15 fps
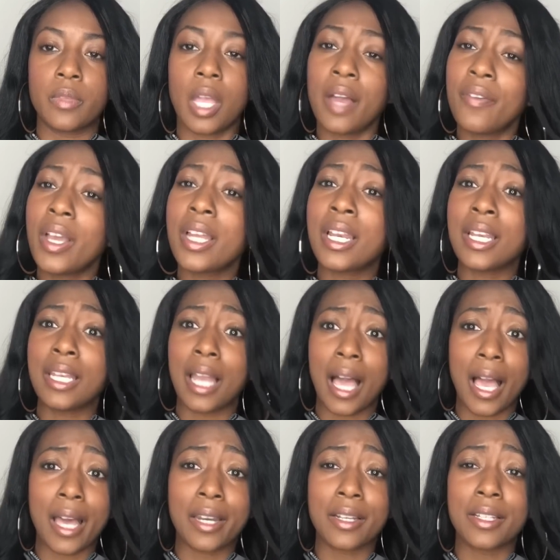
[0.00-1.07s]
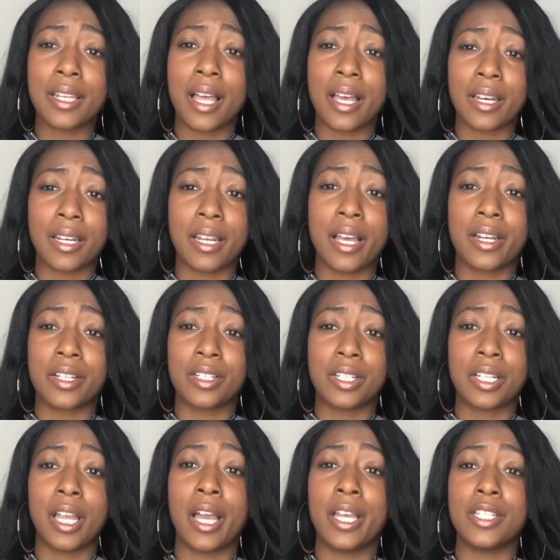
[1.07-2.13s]
I've had a lot of good
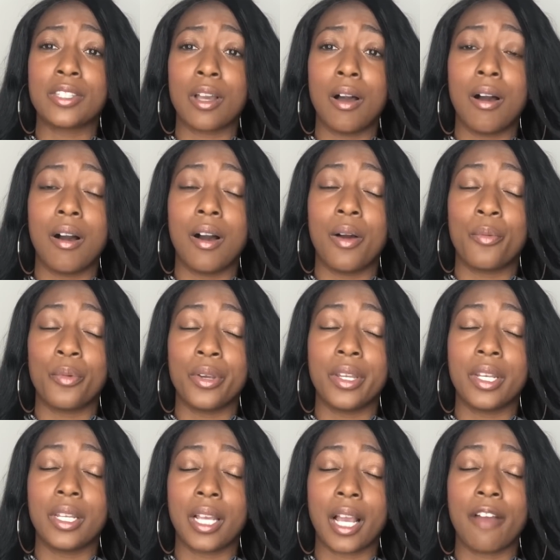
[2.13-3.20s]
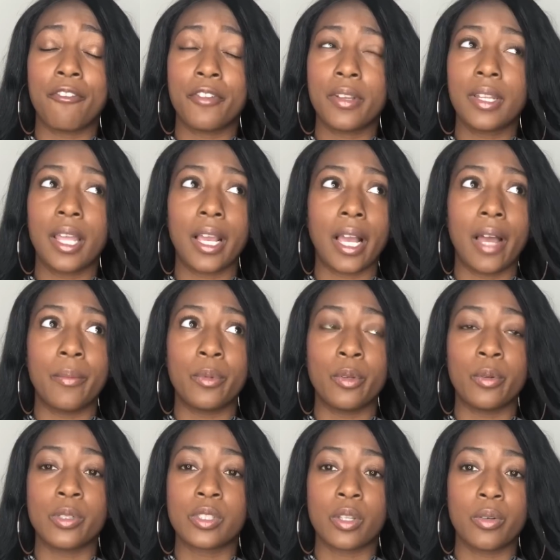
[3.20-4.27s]
clients already. Like, I feel like I'm
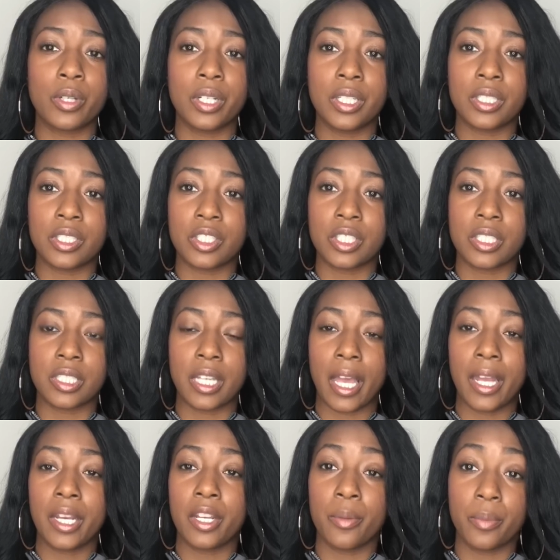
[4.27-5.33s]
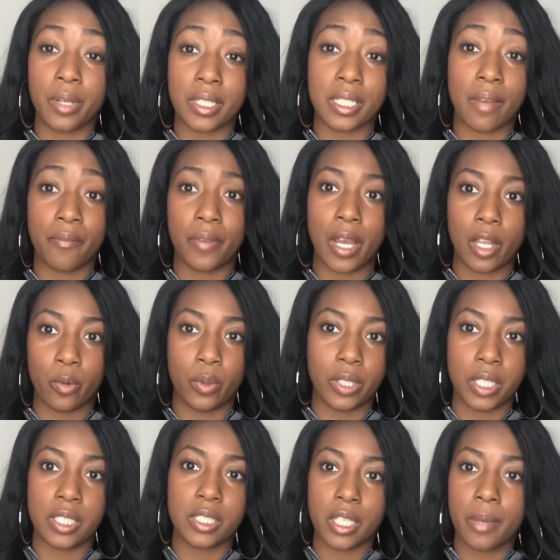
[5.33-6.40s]
doing so good that just got here because I'm following
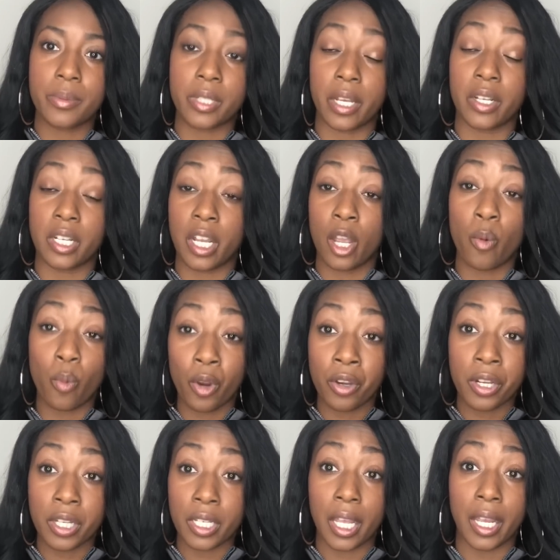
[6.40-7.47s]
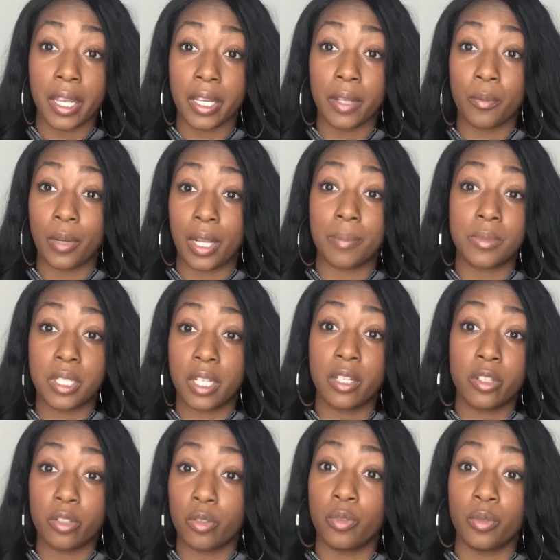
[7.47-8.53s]
these steps, like networking. Like, when I'm
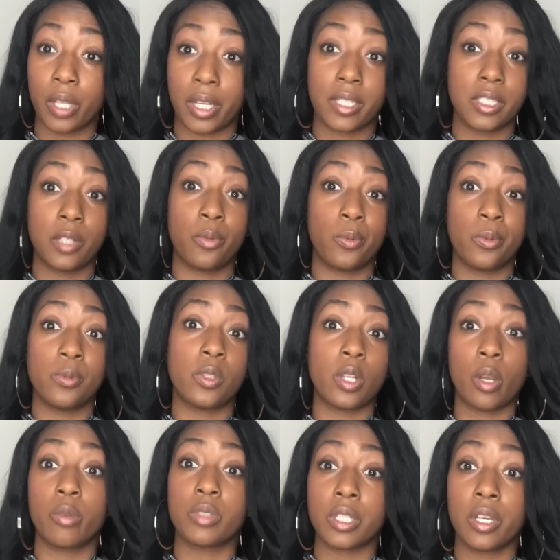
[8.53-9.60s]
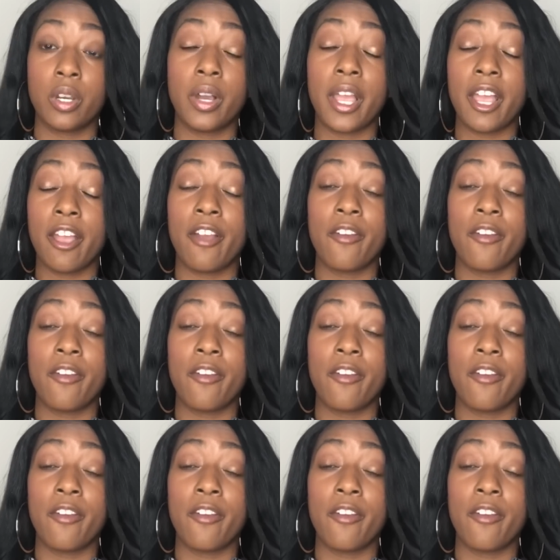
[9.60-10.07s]
telling you, like I said, we was in the hotel